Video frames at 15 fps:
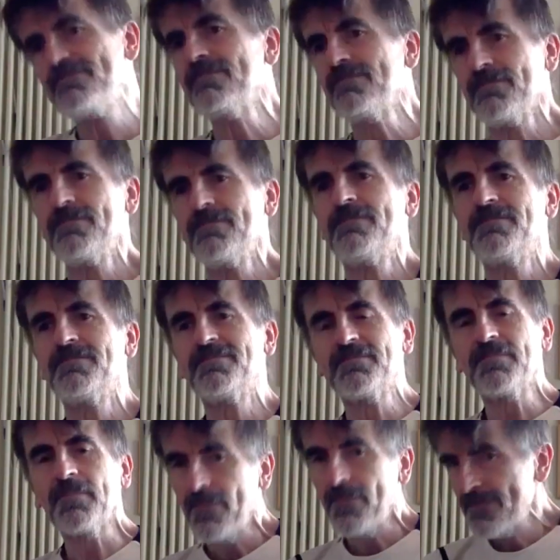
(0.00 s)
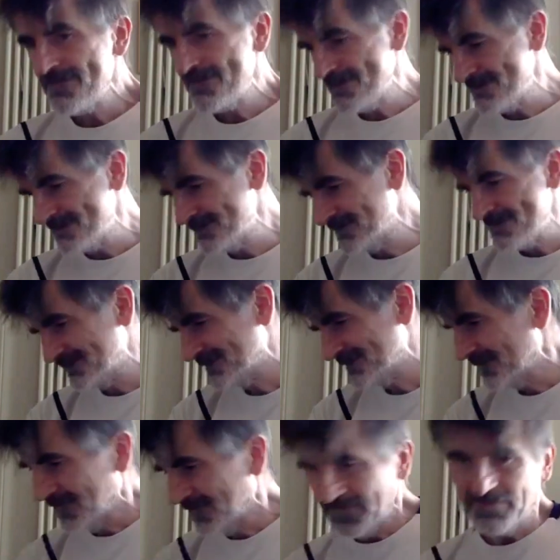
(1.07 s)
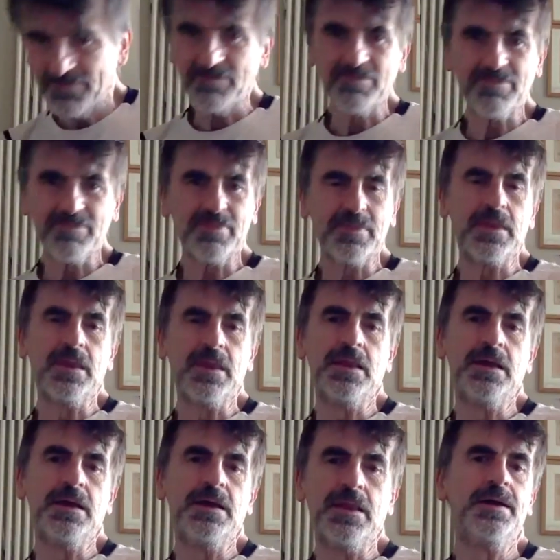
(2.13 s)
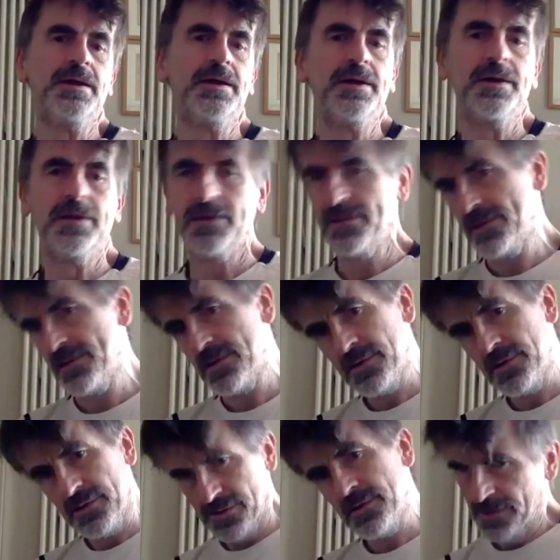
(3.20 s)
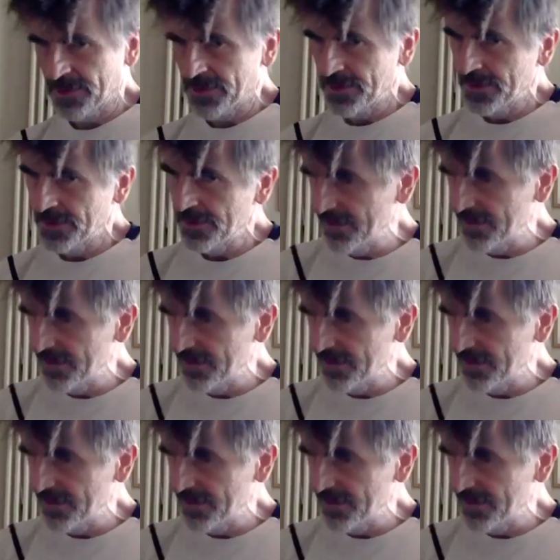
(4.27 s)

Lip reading: Well, I think, you see, the other thing is the therapists generally have more time with the patient,